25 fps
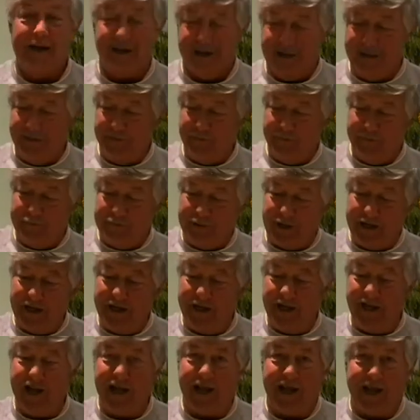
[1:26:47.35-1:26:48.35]
and I'm
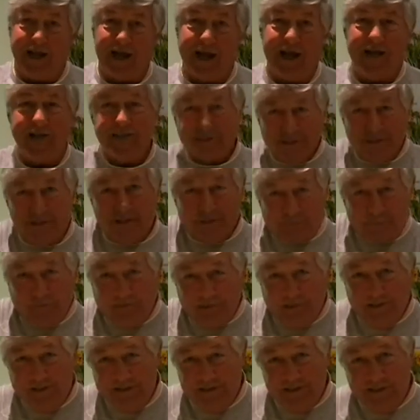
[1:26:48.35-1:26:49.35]
breaking cutters because I'm
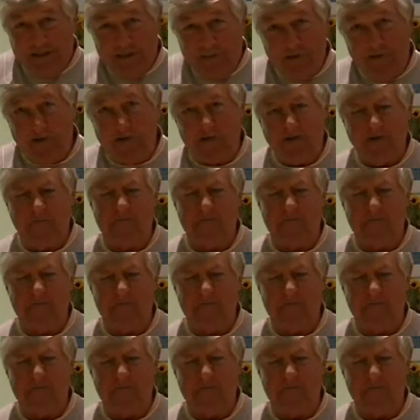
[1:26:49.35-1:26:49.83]
working so hard.